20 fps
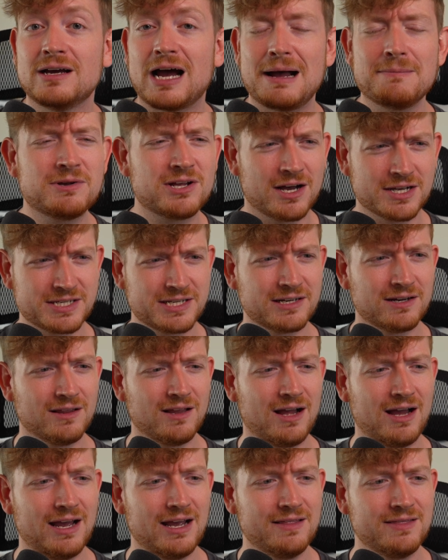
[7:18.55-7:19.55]
I'm cussing a
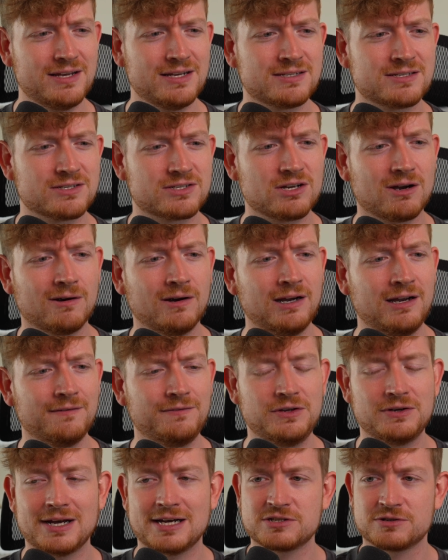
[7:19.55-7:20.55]
lot in this. Sorry
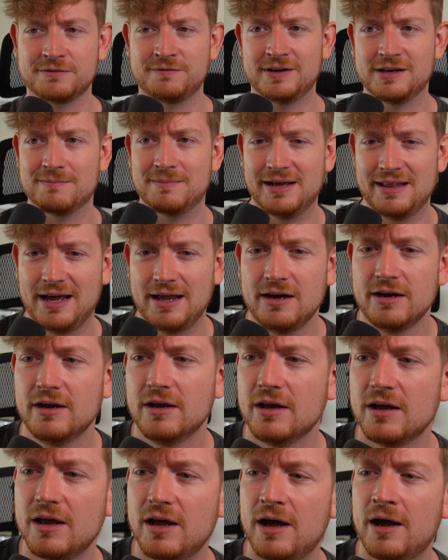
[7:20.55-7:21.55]
if you guys are offended by that.
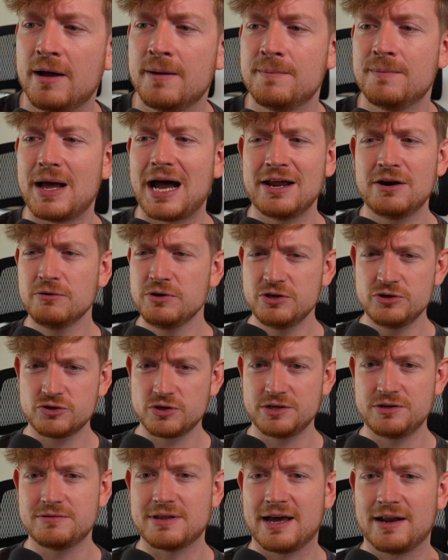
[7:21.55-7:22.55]
I don't
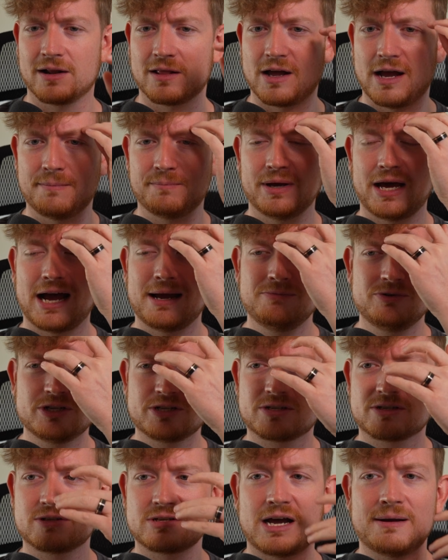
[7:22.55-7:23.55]
usually do that a lot, but
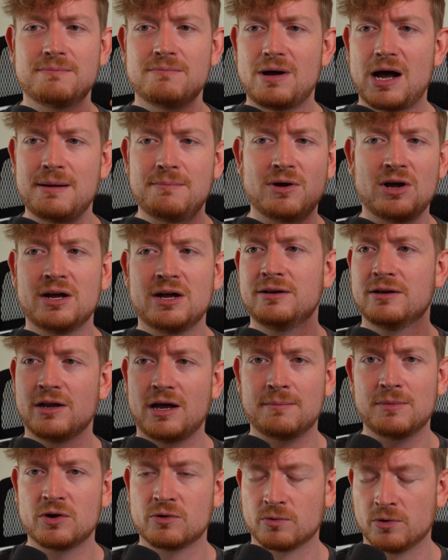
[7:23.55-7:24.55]
I'm on
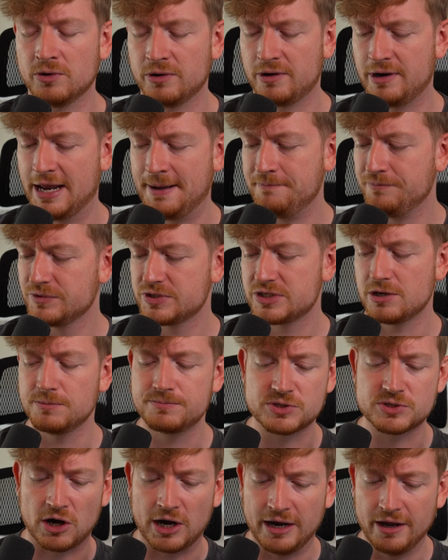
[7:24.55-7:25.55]
a roll today. So
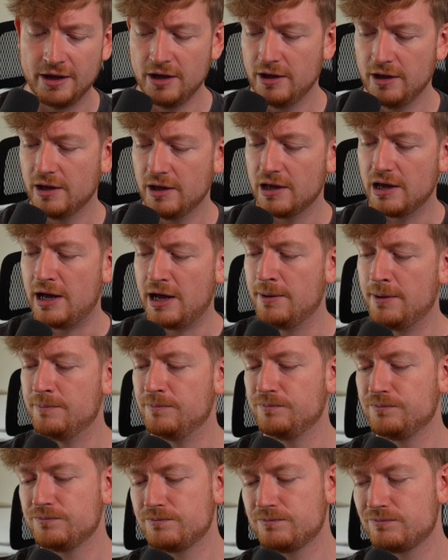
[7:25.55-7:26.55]
sorry.
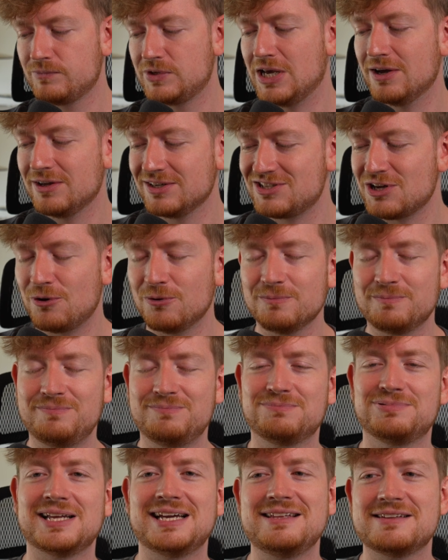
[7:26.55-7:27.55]
Don't
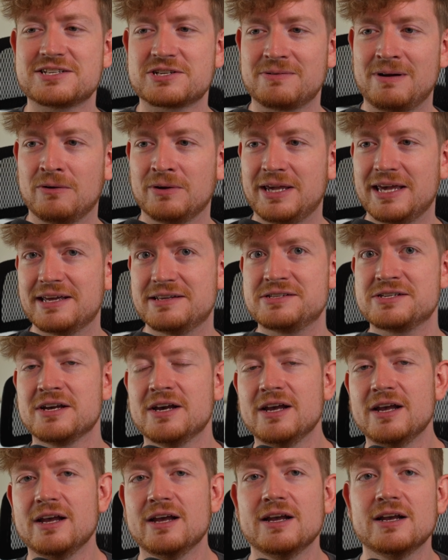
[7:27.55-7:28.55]
play this around kids.
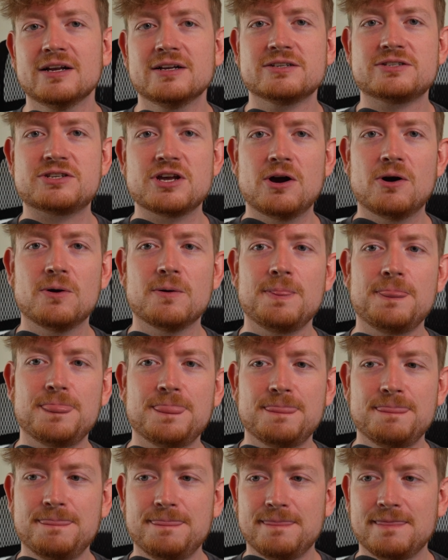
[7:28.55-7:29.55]
So
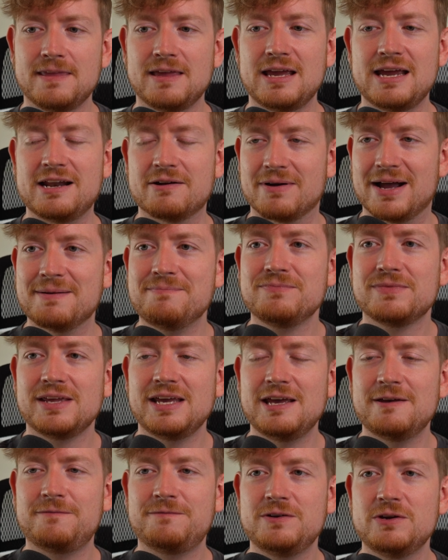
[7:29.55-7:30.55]
anyway,
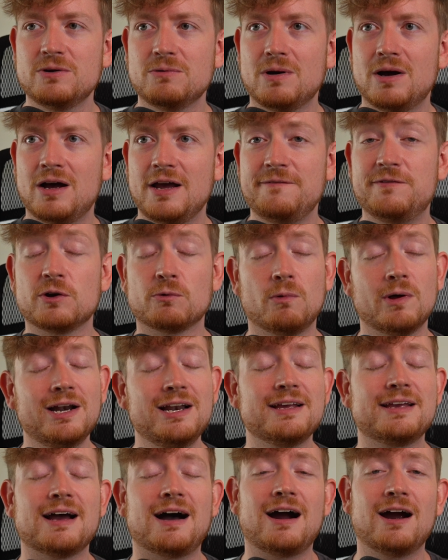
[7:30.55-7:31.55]
if you're wanting to
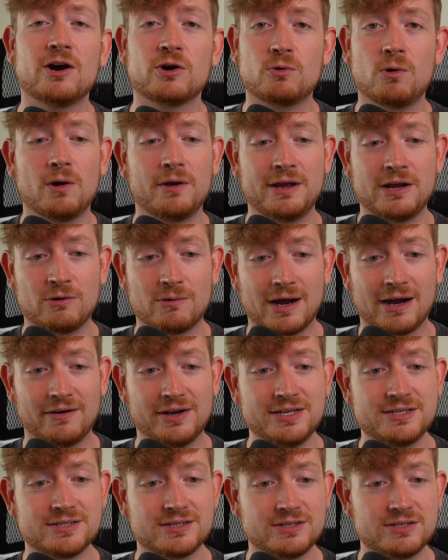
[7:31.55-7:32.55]
get higher quality
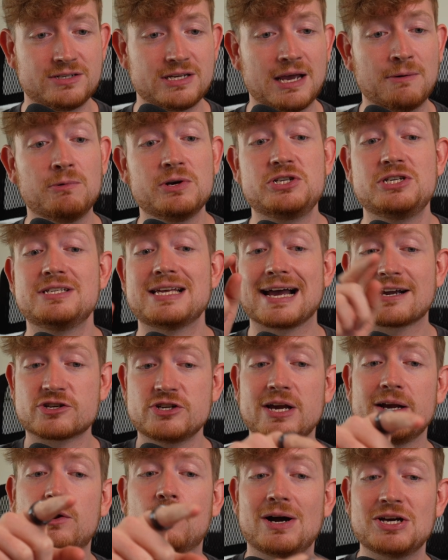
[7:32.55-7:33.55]
inquiries, which is actually
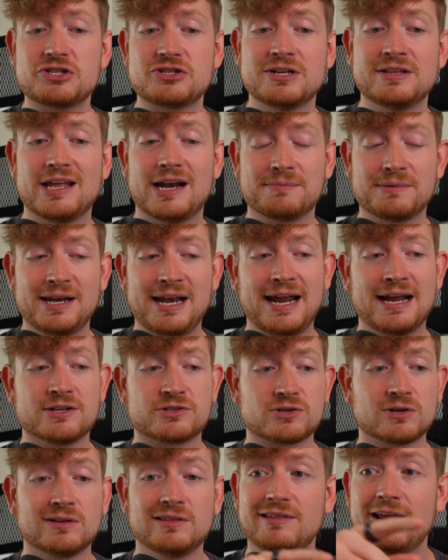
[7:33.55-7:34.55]
a question that I'm going to
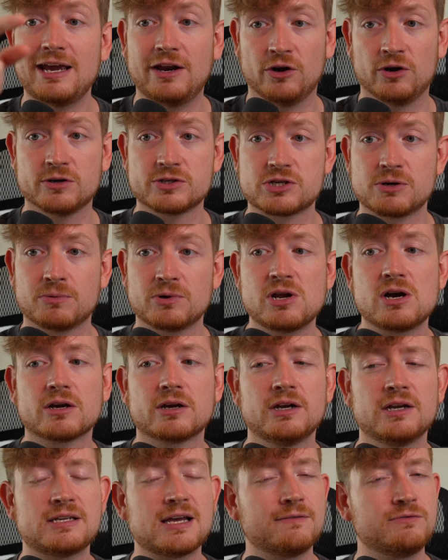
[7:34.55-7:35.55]
answer later, so we're not going
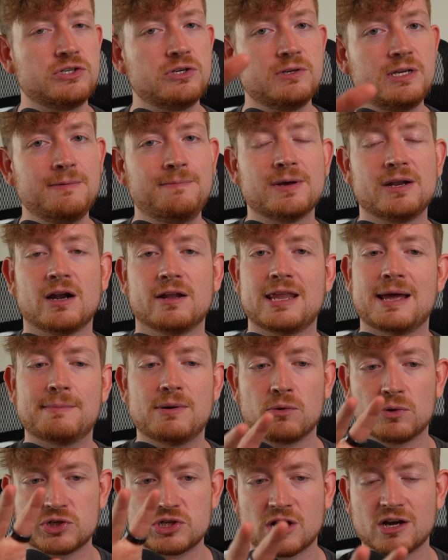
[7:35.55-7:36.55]
to dive too deep in on that, but
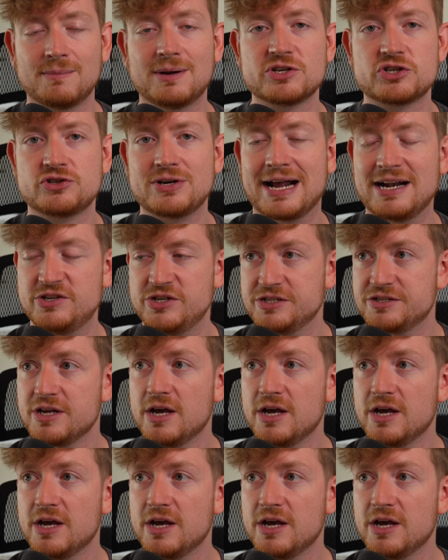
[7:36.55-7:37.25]
we're talking about strategies.